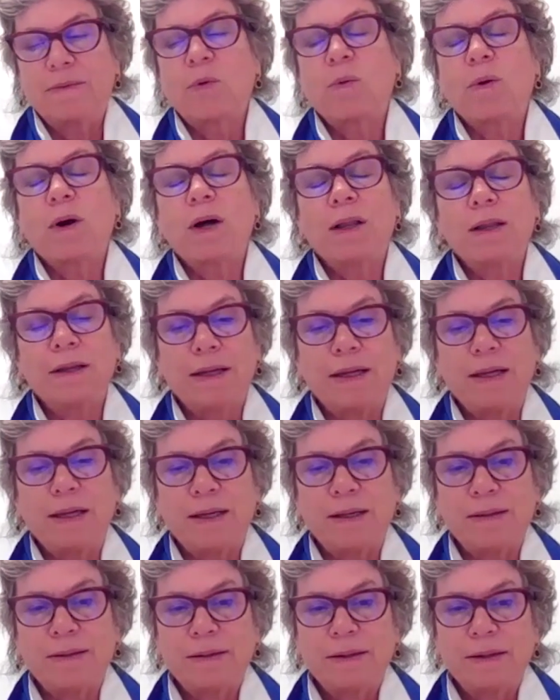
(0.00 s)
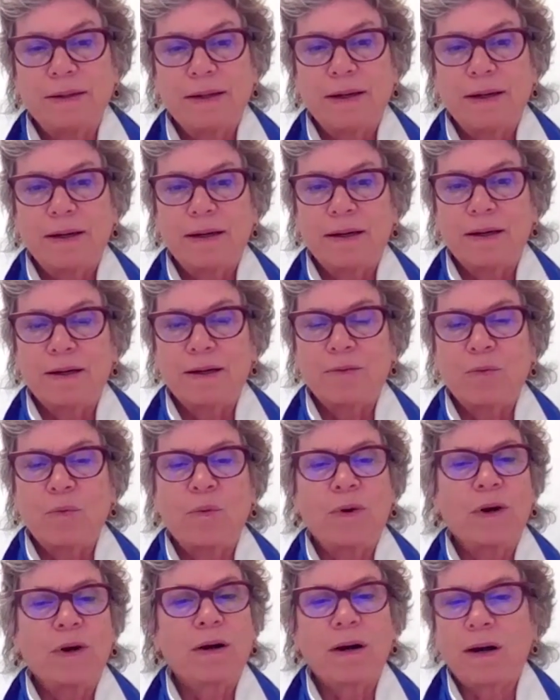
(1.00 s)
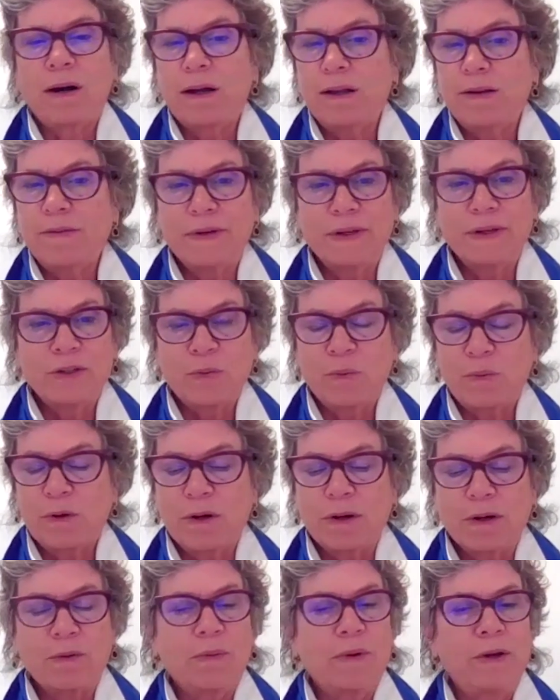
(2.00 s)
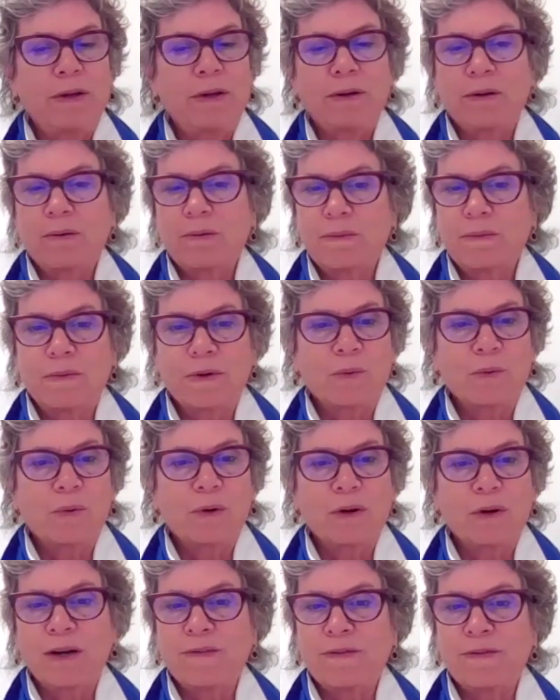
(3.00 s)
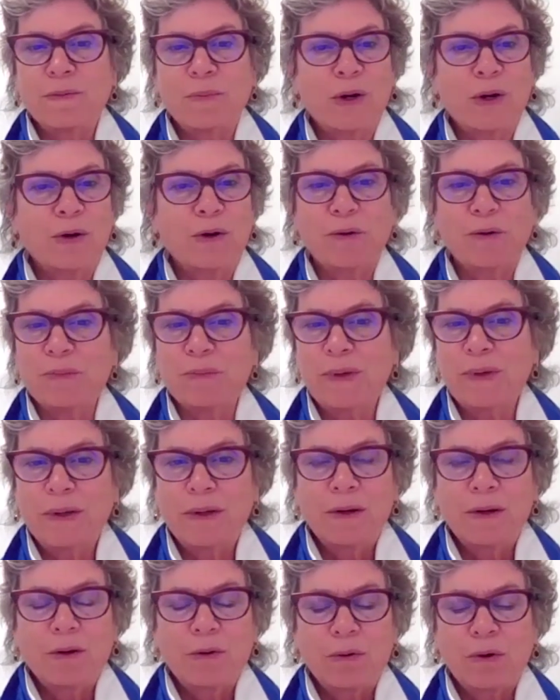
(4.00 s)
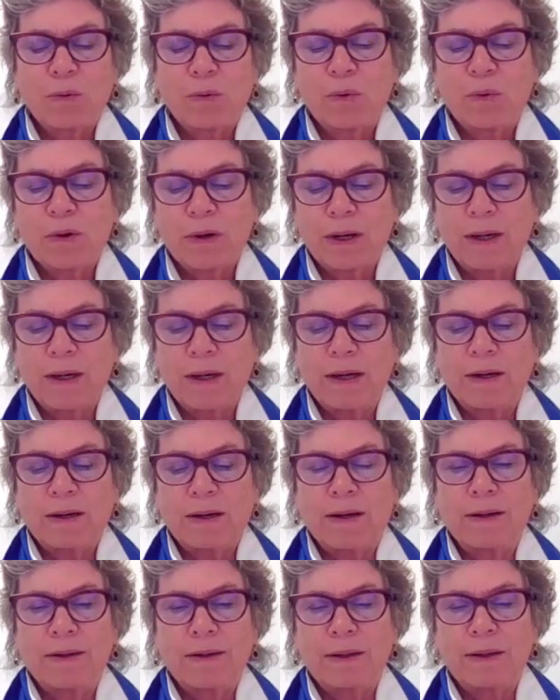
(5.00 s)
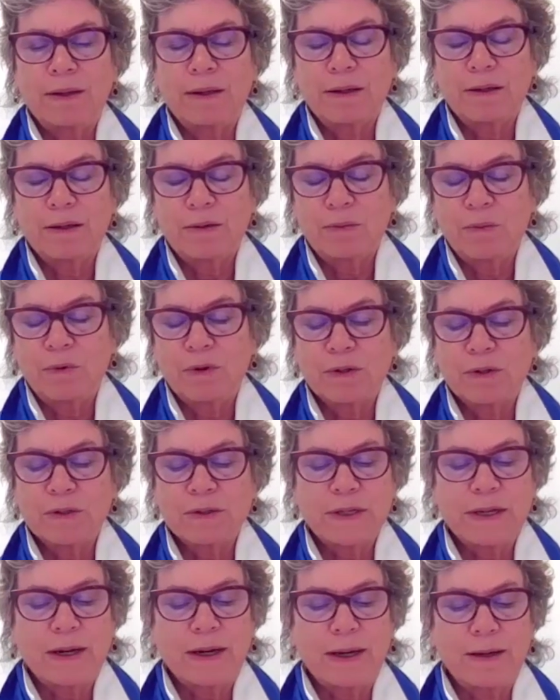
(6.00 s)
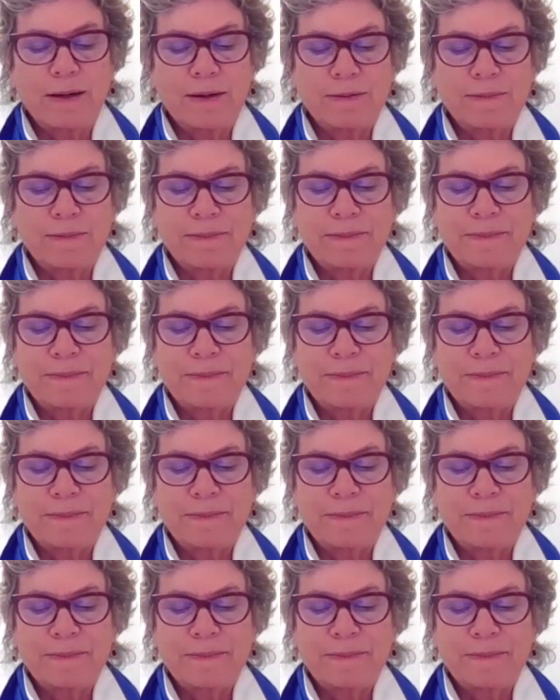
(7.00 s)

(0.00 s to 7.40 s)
quality where all of us work, whether we're working from home or working on the work site.